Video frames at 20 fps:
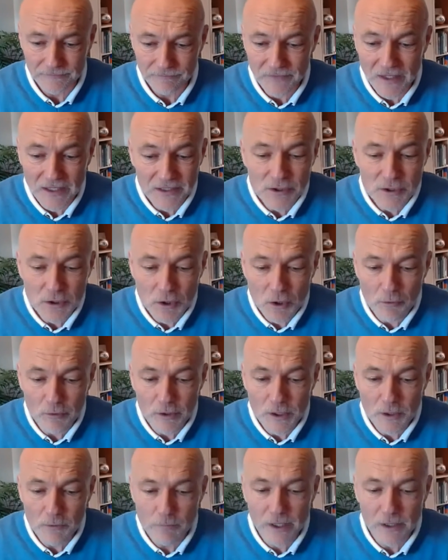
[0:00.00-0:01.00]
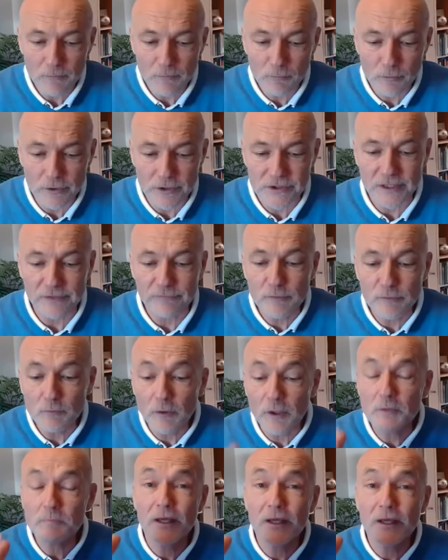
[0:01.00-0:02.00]
That's the only way it works. If you
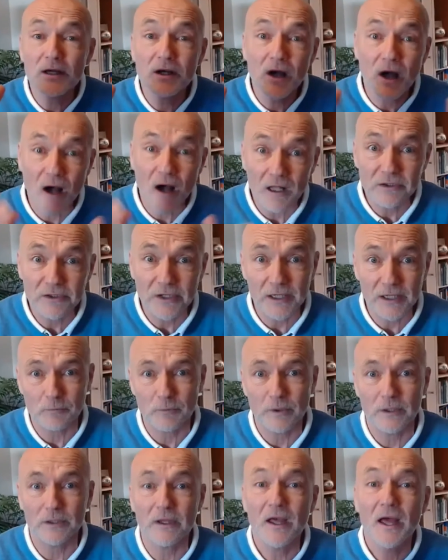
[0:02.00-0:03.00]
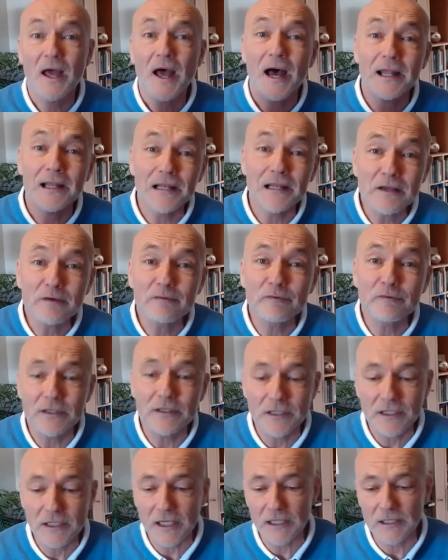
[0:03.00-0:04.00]
want to make contact with and live in
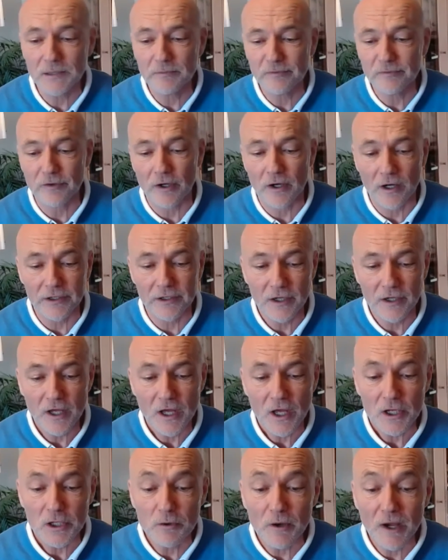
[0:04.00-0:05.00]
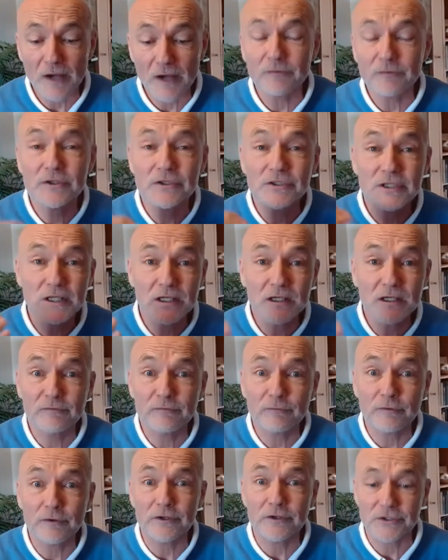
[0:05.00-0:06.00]
the kingdom of God, you have to seek it
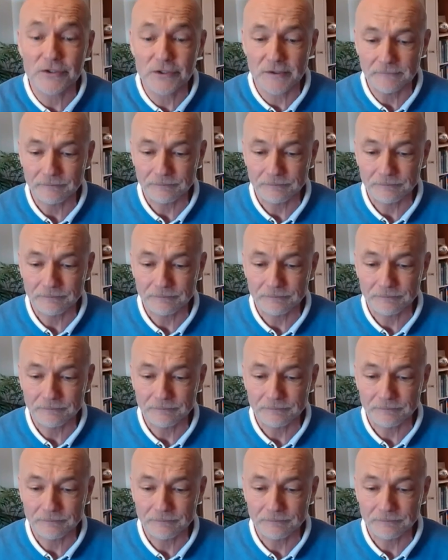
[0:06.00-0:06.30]
first.